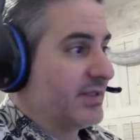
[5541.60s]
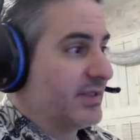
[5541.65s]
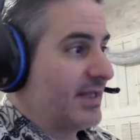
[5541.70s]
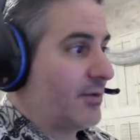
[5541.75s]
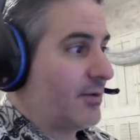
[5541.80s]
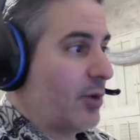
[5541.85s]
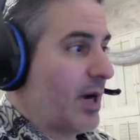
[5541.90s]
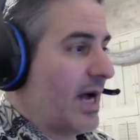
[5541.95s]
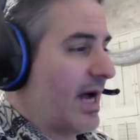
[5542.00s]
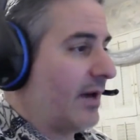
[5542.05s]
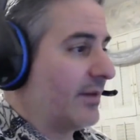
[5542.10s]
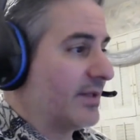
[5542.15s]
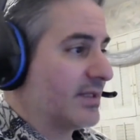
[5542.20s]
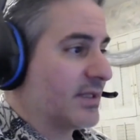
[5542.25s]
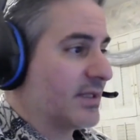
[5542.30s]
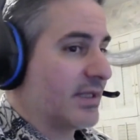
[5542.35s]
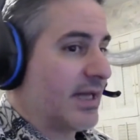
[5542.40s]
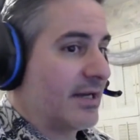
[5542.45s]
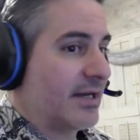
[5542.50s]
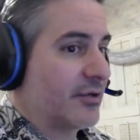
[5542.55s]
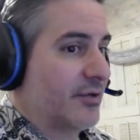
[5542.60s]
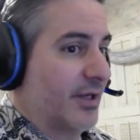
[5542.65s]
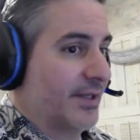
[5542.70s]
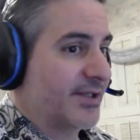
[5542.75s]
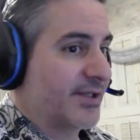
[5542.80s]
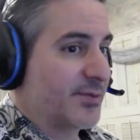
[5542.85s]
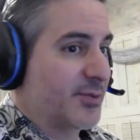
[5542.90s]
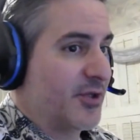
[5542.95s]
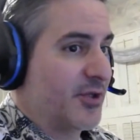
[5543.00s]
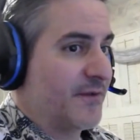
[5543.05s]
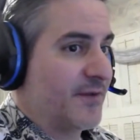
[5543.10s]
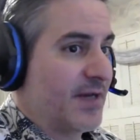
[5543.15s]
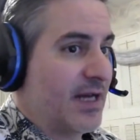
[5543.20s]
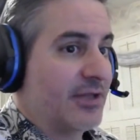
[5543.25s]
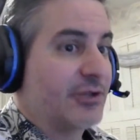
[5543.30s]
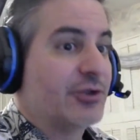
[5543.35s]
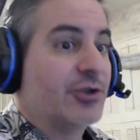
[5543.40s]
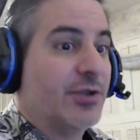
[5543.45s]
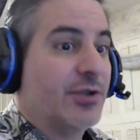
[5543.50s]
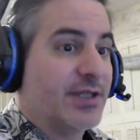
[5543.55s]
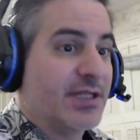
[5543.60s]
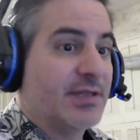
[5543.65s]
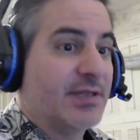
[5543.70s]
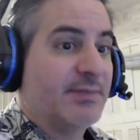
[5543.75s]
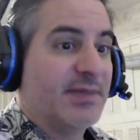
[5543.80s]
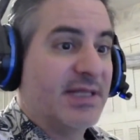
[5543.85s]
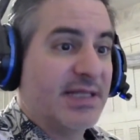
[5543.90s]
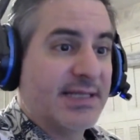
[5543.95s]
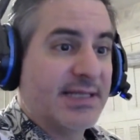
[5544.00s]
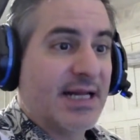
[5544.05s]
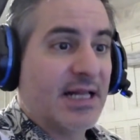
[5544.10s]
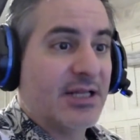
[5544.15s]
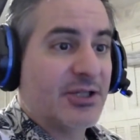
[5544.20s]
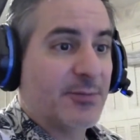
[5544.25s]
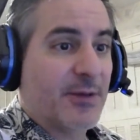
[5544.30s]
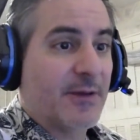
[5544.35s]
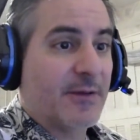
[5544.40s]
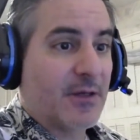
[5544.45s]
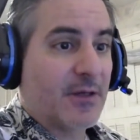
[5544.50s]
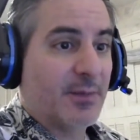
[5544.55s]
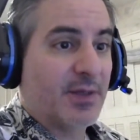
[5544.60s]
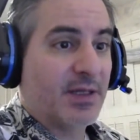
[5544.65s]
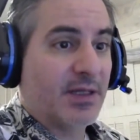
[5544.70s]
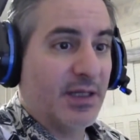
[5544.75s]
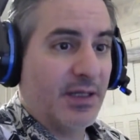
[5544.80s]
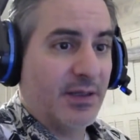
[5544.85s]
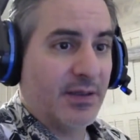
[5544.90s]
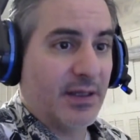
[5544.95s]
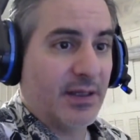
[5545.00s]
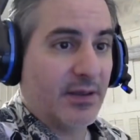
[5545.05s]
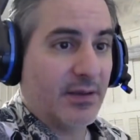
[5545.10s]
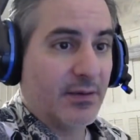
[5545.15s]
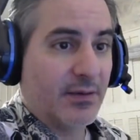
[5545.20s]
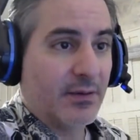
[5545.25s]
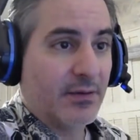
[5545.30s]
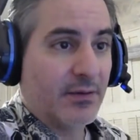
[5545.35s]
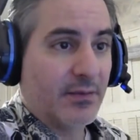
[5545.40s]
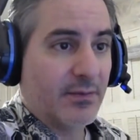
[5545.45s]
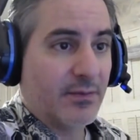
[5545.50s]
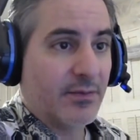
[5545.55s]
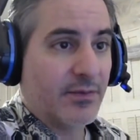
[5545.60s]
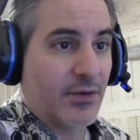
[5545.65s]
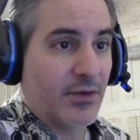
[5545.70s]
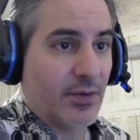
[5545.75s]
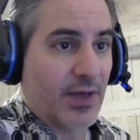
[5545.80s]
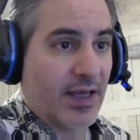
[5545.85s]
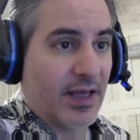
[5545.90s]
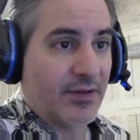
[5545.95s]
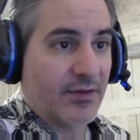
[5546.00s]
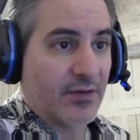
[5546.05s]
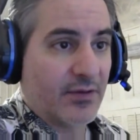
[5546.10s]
like, "Wow, this is a lot of great Smurf knowledge." This knowledge might come in handy to you guys.